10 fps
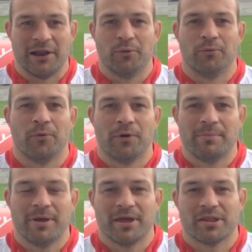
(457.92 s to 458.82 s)
So, Rory
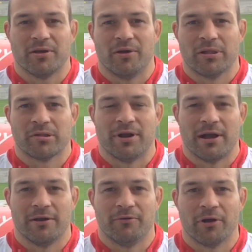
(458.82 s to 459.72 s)
Best, Ulster
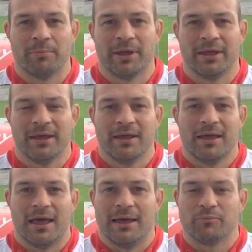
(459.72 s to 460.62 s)
Ireland Rugby.
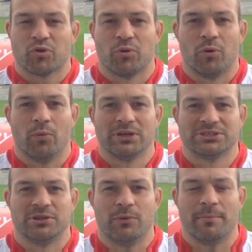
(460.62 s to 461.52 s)
Just want to
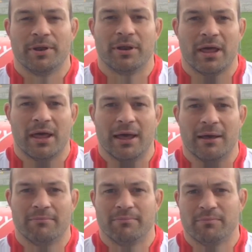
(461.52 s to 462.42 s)
wish the women
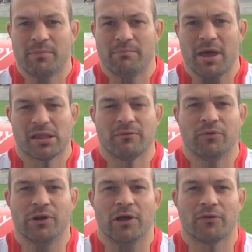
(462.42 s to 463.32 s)
massive
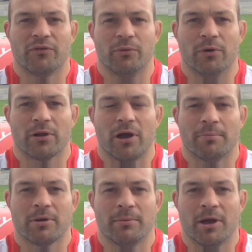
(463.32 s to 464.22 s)
good luck for the World
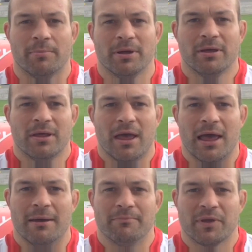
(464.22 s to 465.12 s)
Cup coming up.
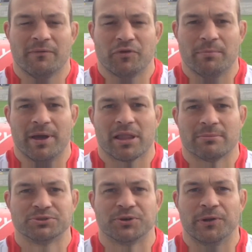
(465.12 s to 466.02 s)
Give it your
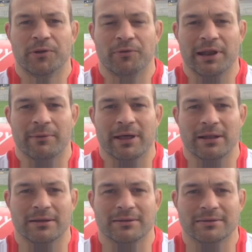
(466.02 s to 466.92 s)
best, I'm sure you'll do really well.